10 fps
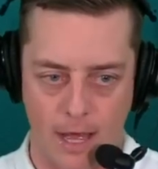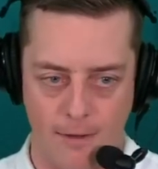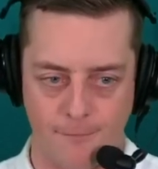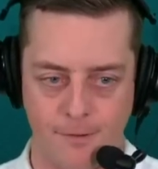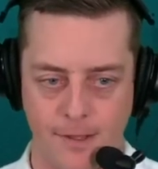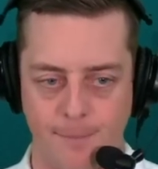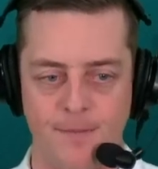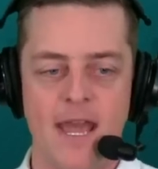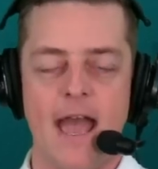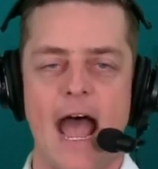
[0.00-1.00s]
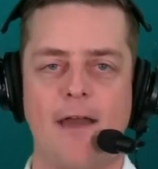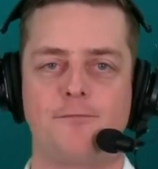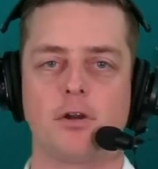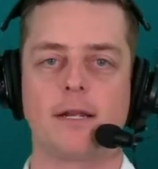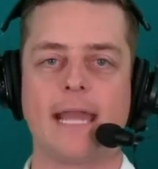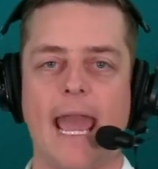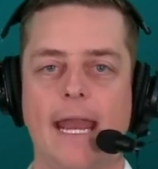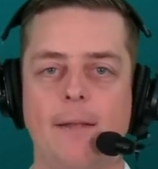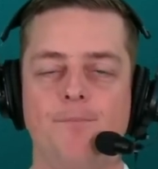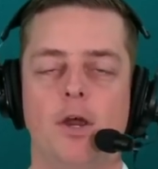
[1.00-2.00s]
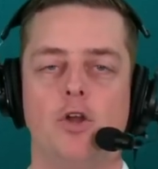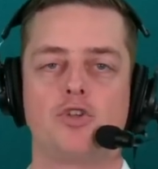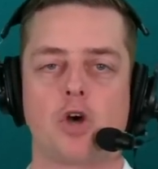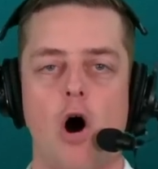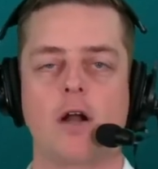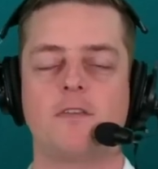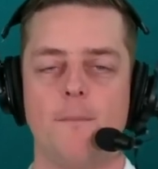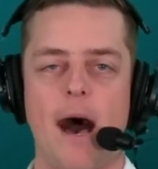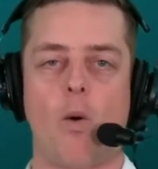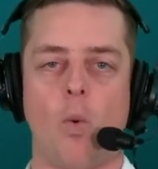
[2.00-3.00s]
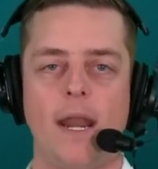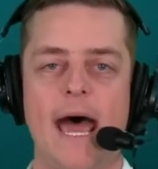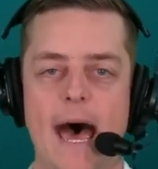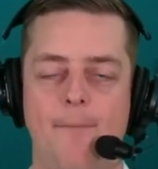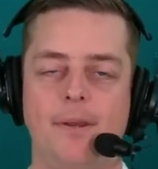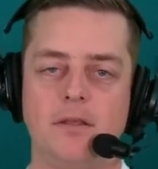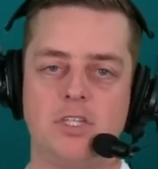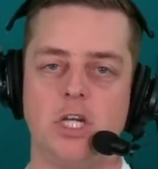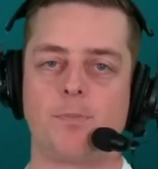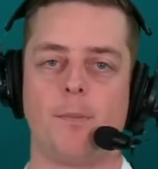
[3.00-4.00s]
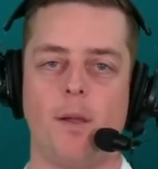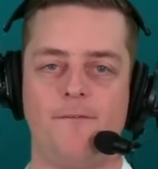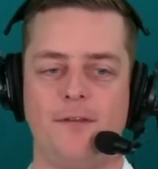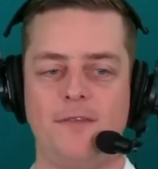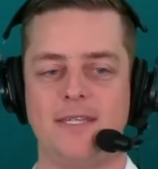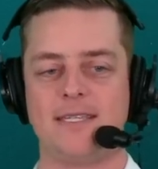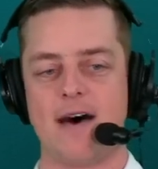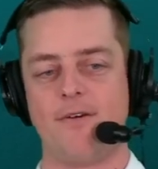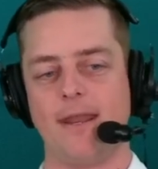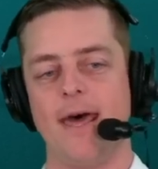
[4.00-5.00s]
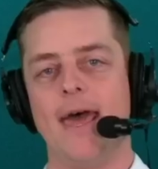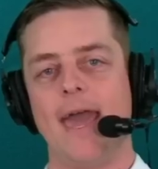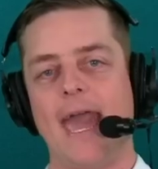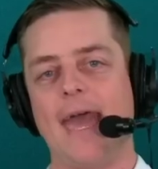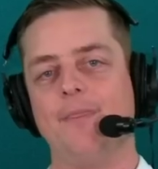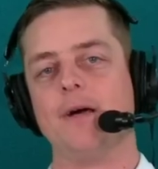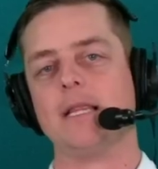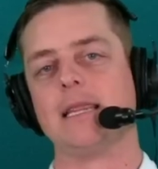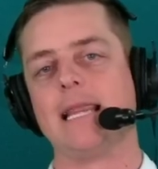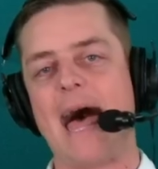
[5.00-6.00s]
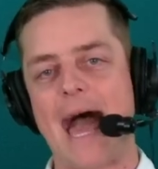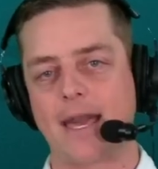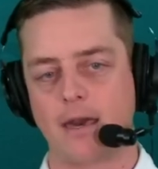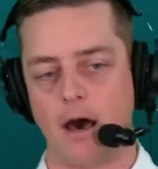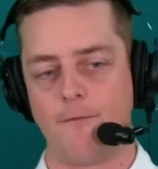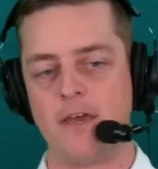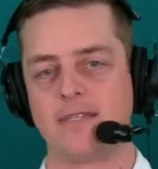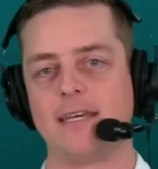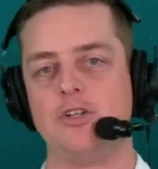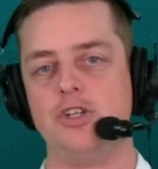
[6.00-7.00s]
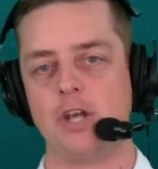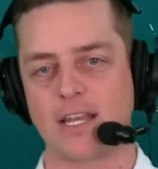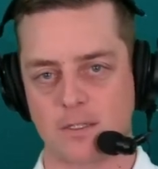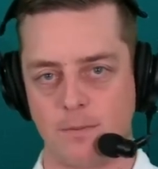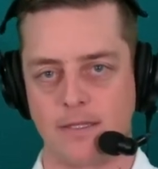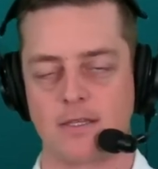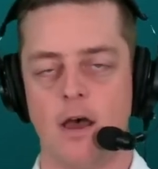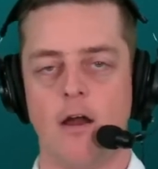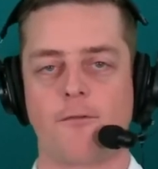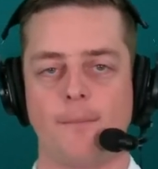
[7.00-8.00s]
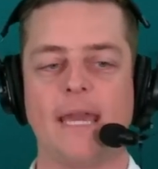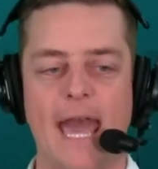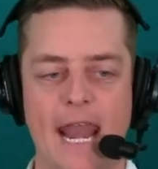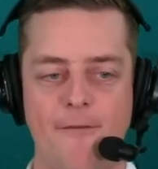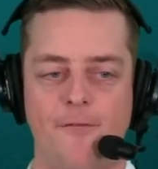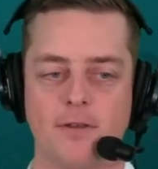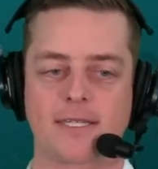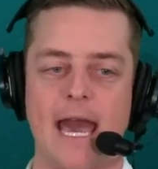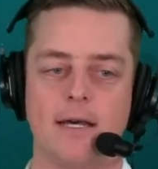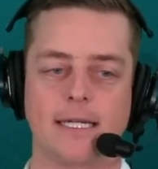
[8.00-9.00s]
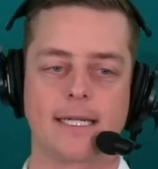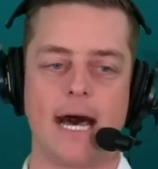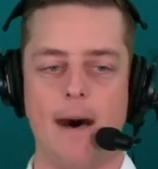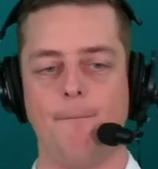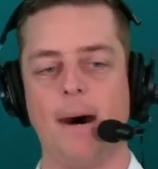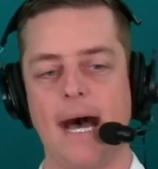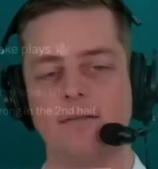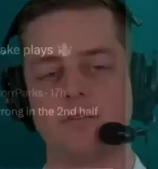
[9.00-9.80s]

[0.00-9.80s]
of him after Gannon talked about what happened in Super Bowl 57 and the lack of his adjustments from the NFL scouting combine.